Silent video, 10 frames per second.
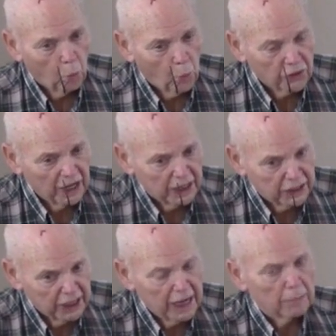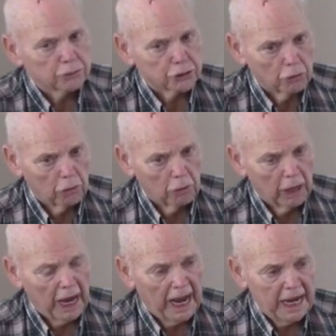When that
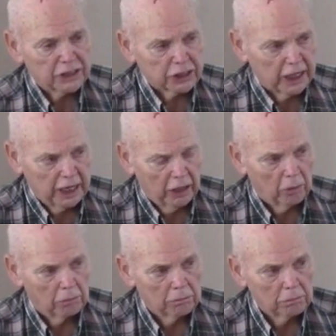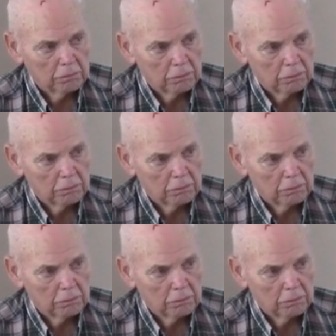damsel asked him